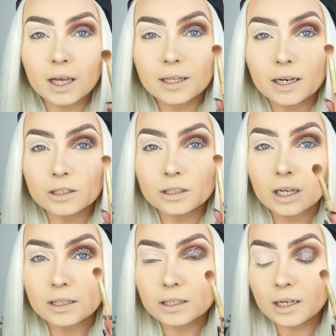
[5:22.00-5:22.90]
And then I just
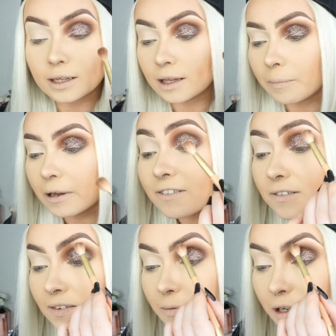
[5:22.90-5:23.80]
like to take that big
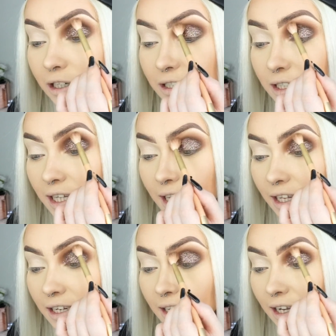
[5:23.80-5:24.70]
fluffy brush and
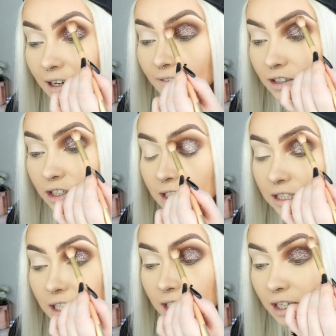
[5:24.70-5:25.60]
then kind of just
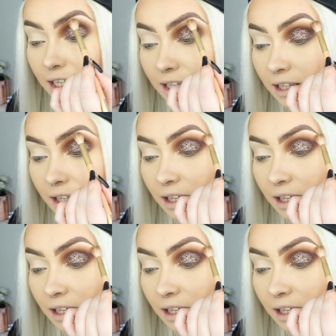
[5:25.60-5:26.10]
gently